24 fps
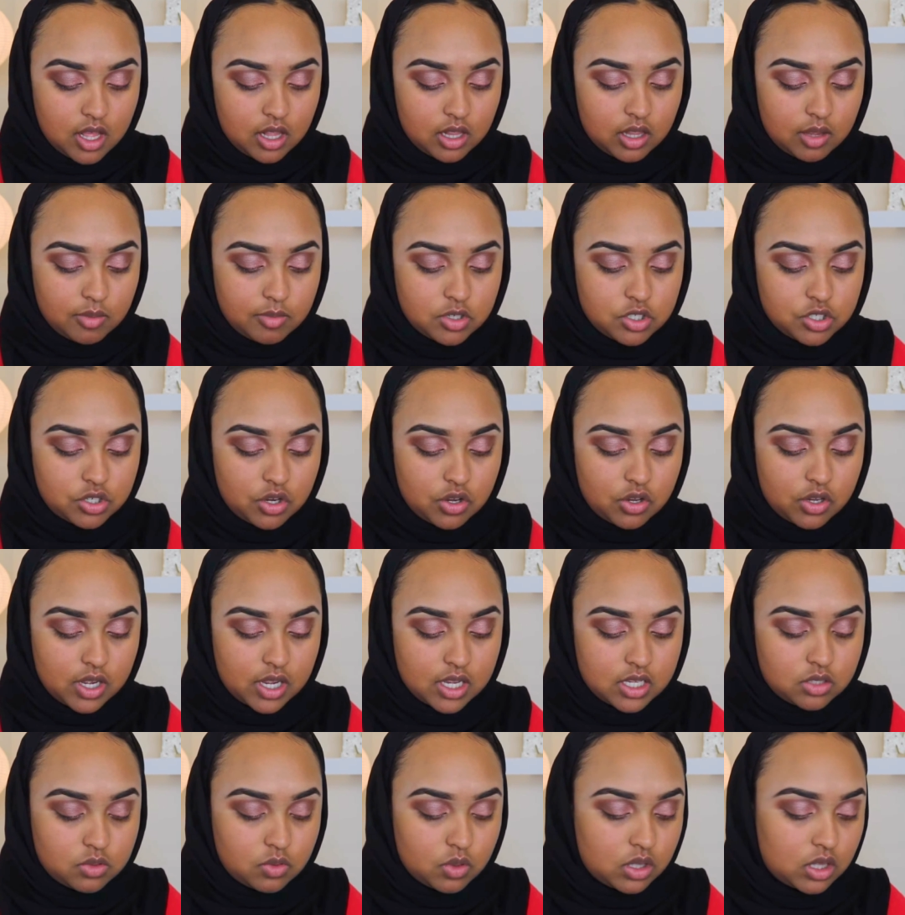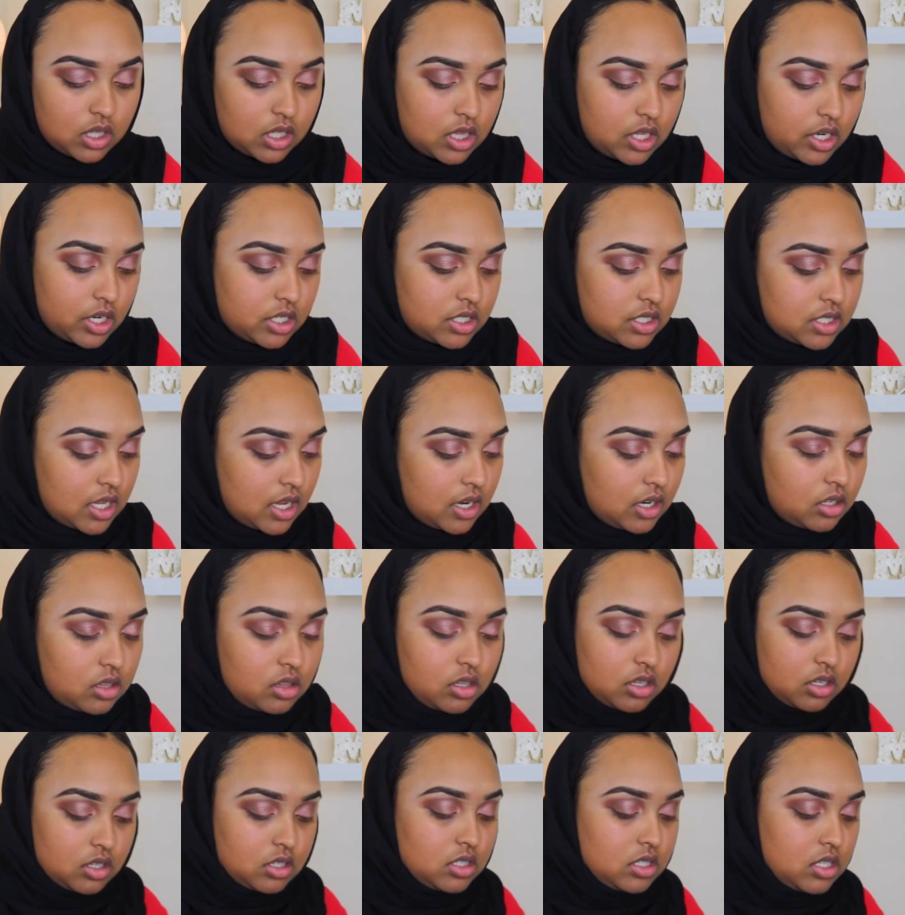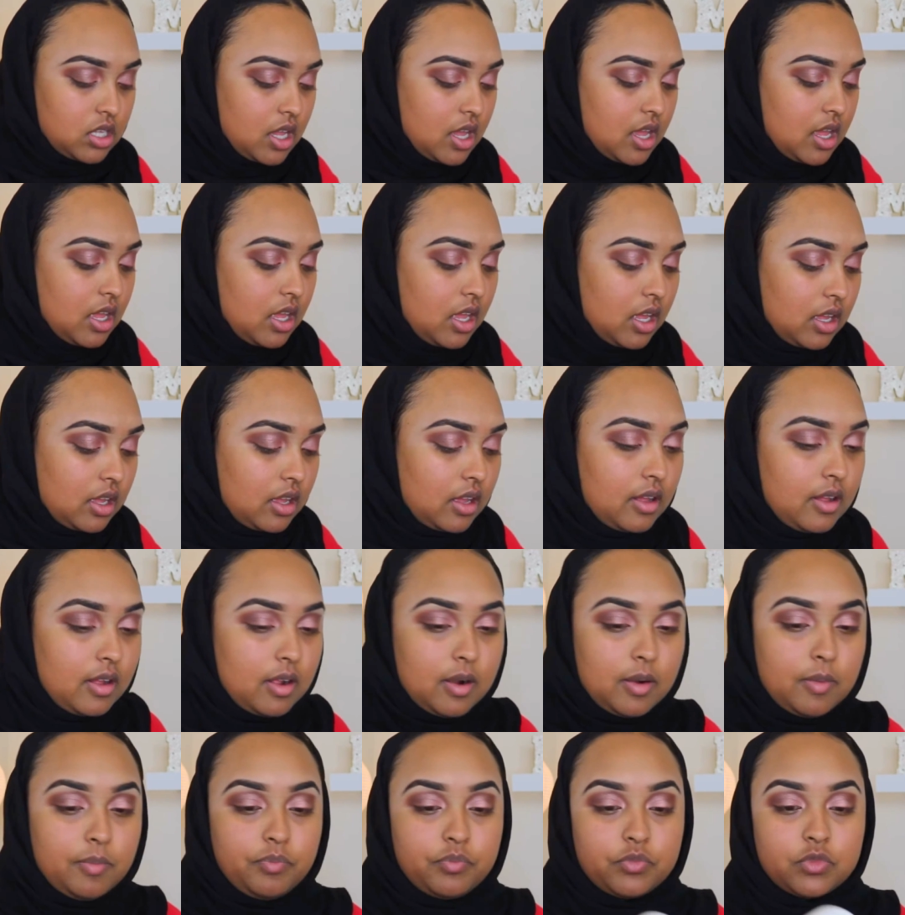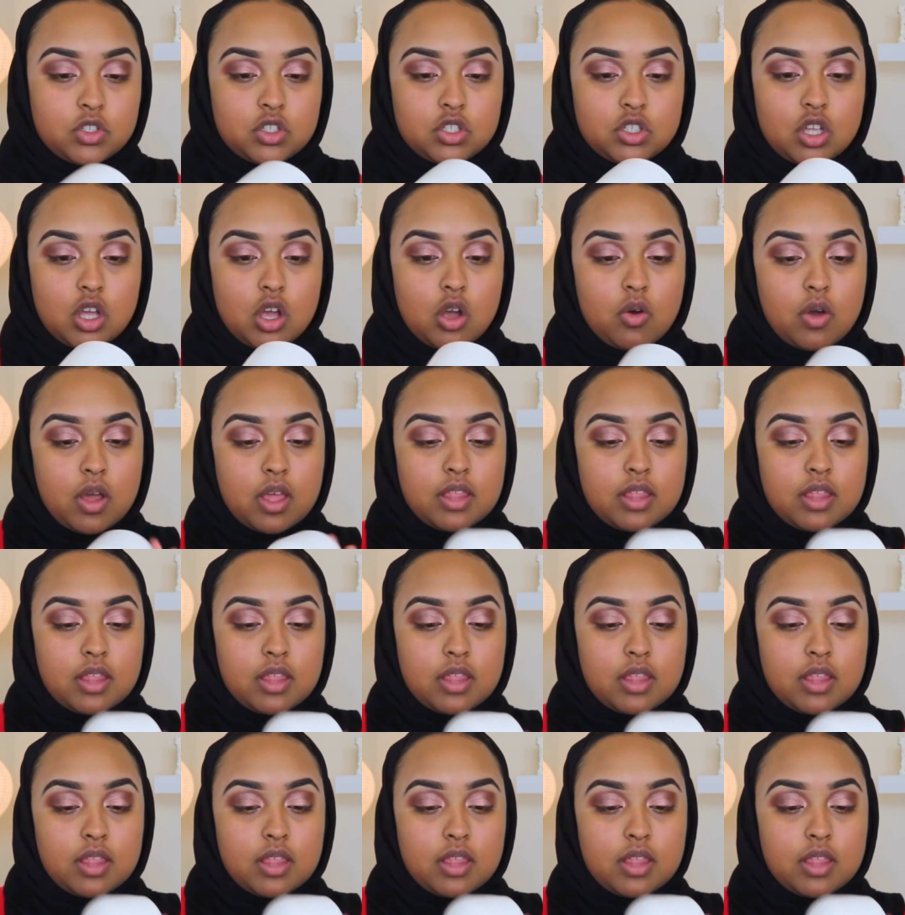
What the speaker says: Let me show you guys what the Clarisonic looks like. So